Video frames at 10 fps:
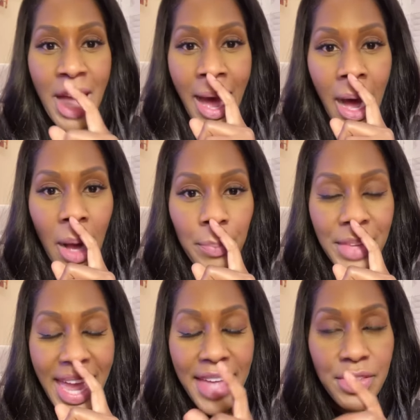
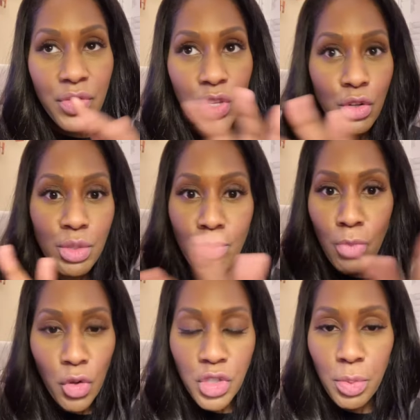And there's
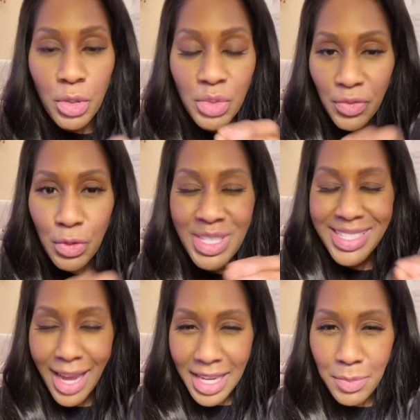multiple different
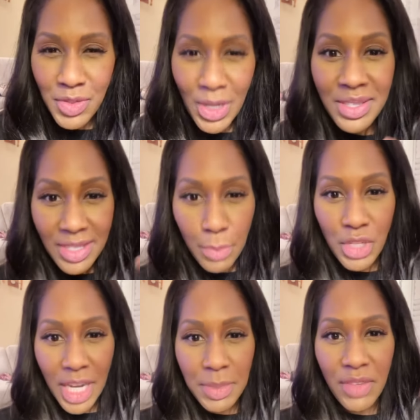types, right?
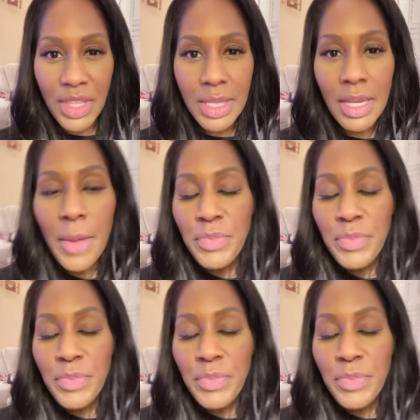Subtypes of this.